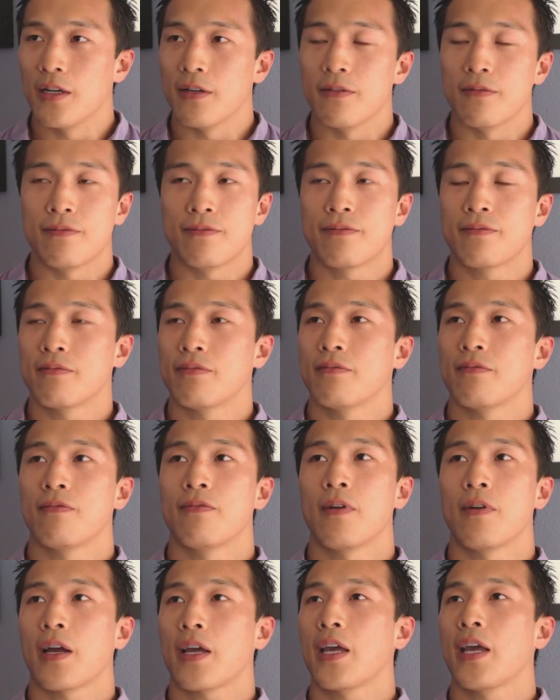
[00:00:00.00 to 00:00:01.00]

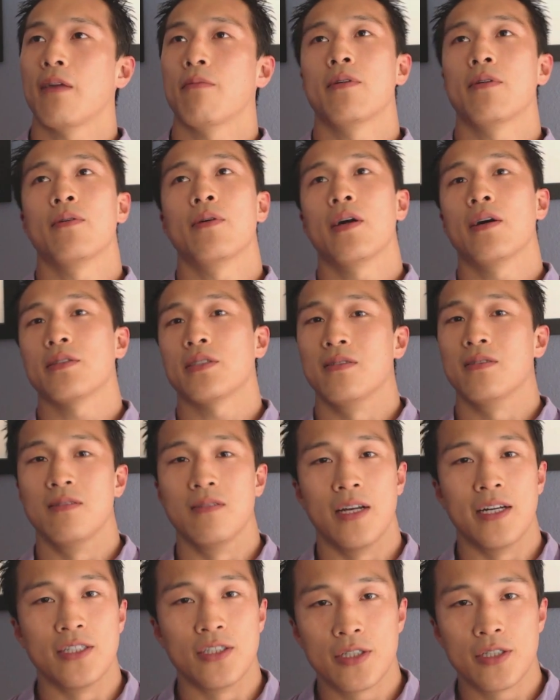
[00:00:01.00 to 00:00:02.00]
I can't remember what else.
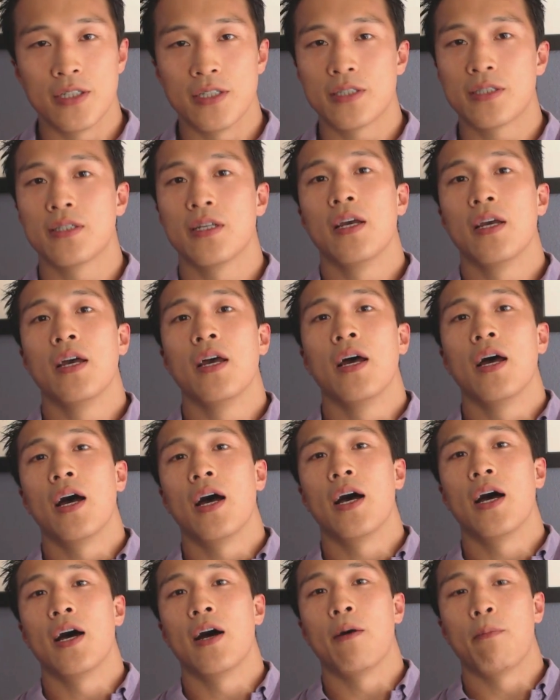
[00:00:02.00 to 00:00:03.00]
Lunges.
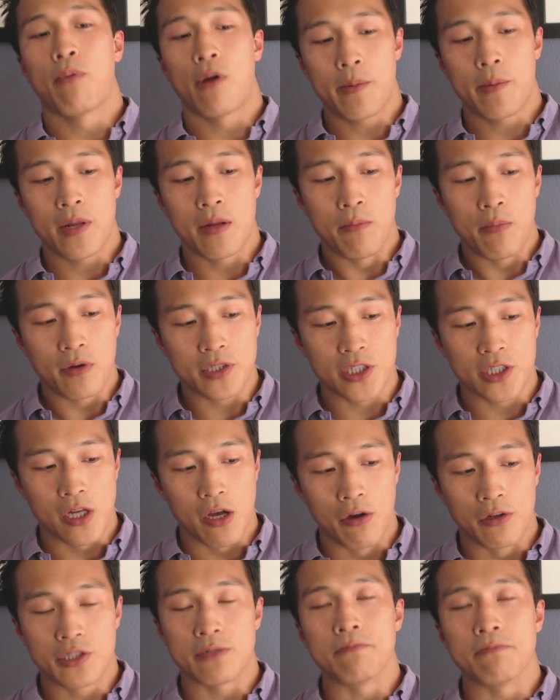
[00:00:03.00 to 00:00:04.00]
Probably the
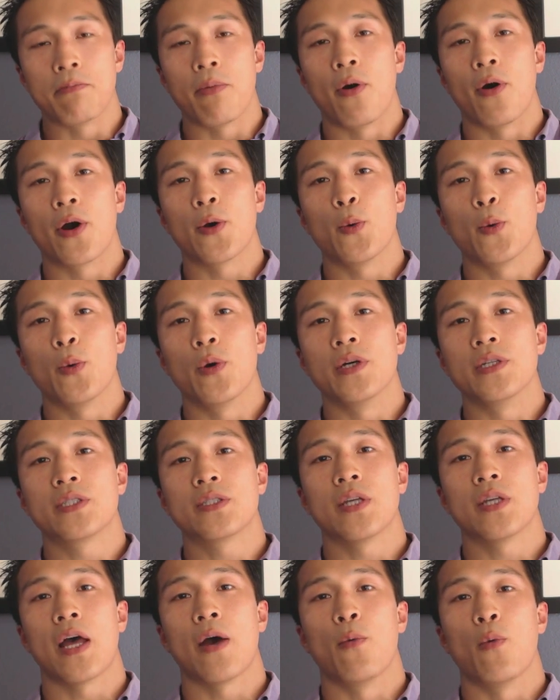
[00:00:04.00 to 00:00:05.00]
most challenging part
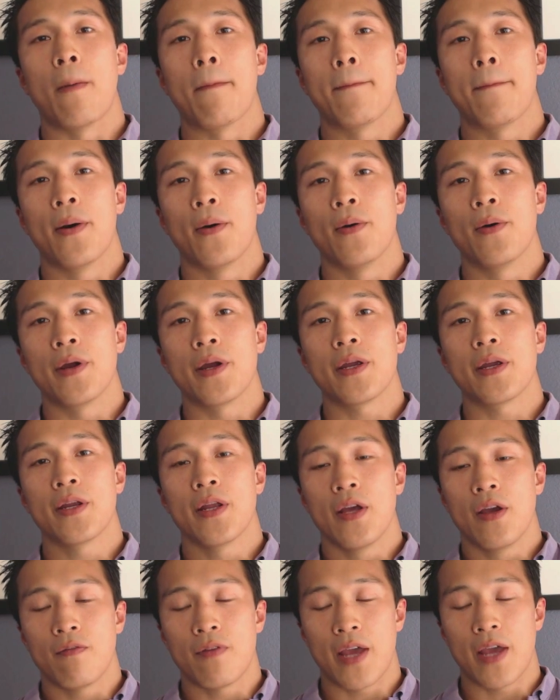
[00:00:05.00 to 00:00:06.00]
was at one
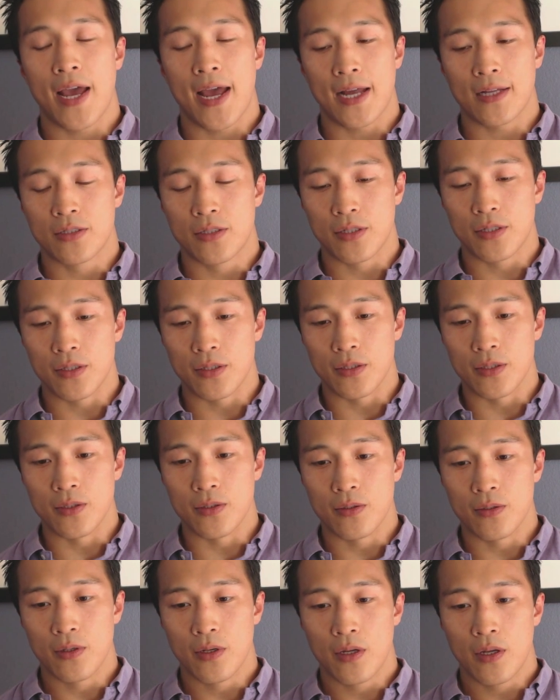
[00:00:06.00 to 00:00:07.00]
point we had
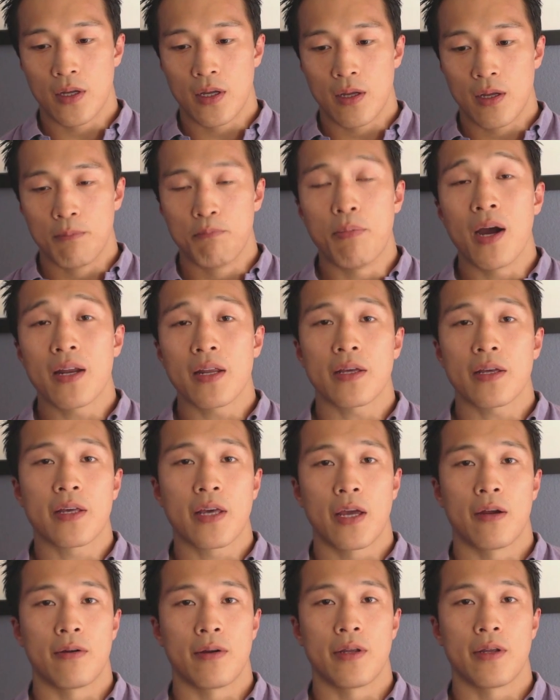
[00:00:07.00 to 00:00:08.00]
to
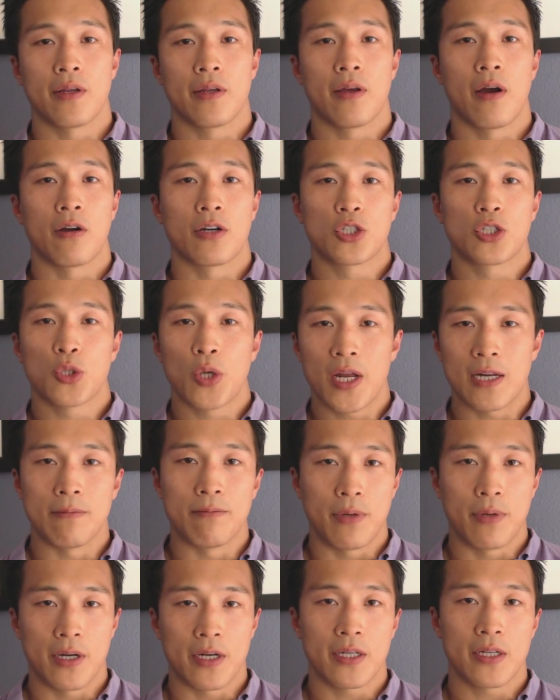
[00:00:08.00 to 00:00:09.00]
buddy carry our
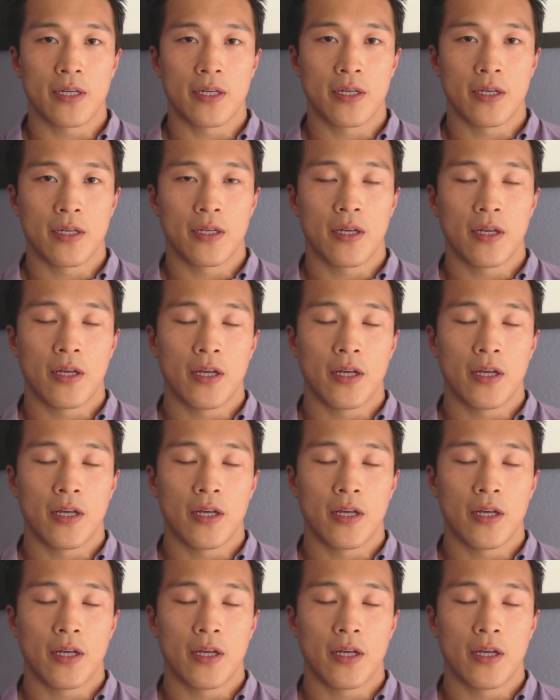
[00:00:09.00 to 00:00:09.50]
training buddy.